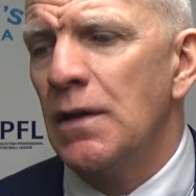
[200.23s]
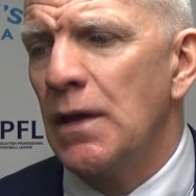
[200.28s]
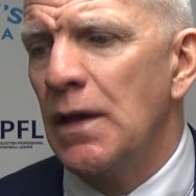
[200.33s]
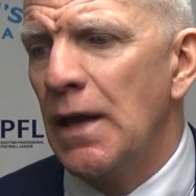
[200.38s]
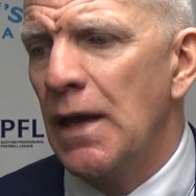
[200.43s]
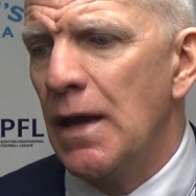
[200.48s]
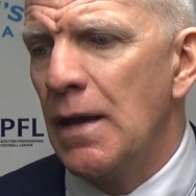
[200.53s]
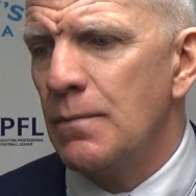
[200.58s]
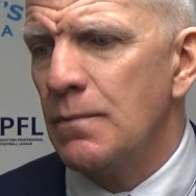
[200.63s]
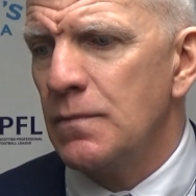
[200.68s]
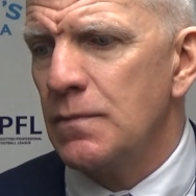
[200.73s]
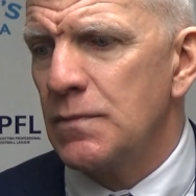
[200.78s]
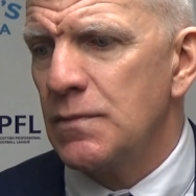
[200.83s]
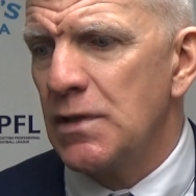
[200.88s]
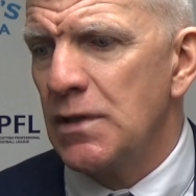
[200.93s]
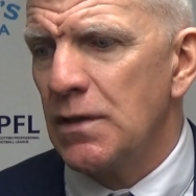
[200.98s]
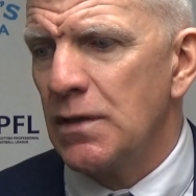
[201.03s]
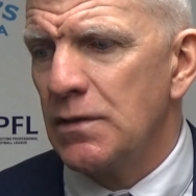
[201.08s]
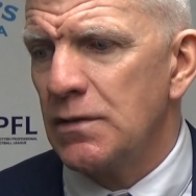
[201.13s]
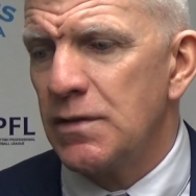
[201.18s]

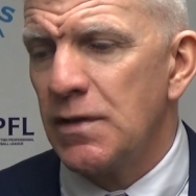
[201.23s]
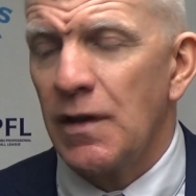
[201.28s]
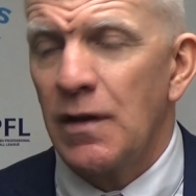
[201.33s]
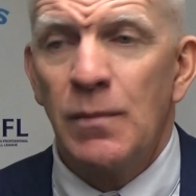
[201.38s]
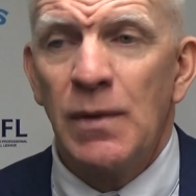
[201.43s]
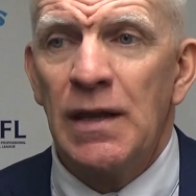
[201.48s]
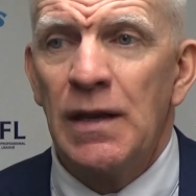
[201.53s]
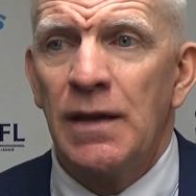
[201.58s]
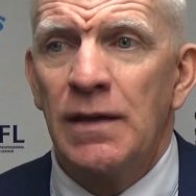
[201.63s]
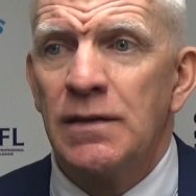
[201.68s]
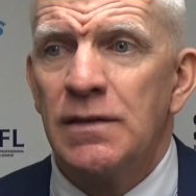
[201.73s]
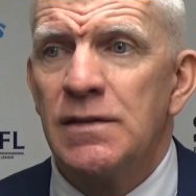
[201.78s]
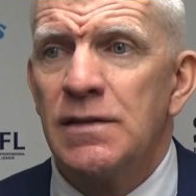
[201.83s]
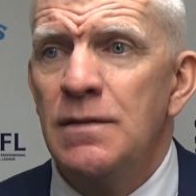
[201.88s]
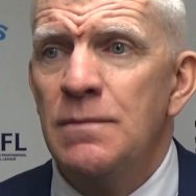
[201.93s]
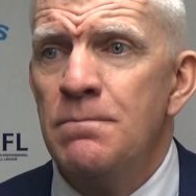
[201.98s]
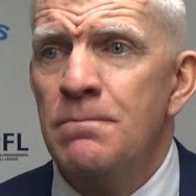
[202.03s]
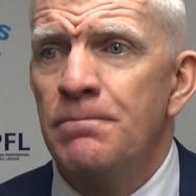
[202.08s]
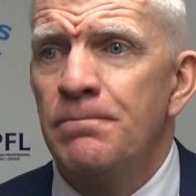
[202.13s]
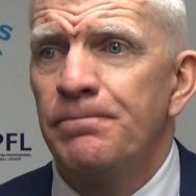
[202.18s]
to remain in the
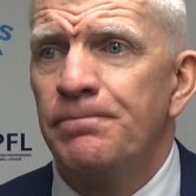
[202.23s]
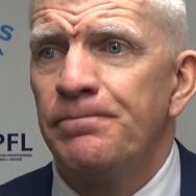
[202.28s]
team.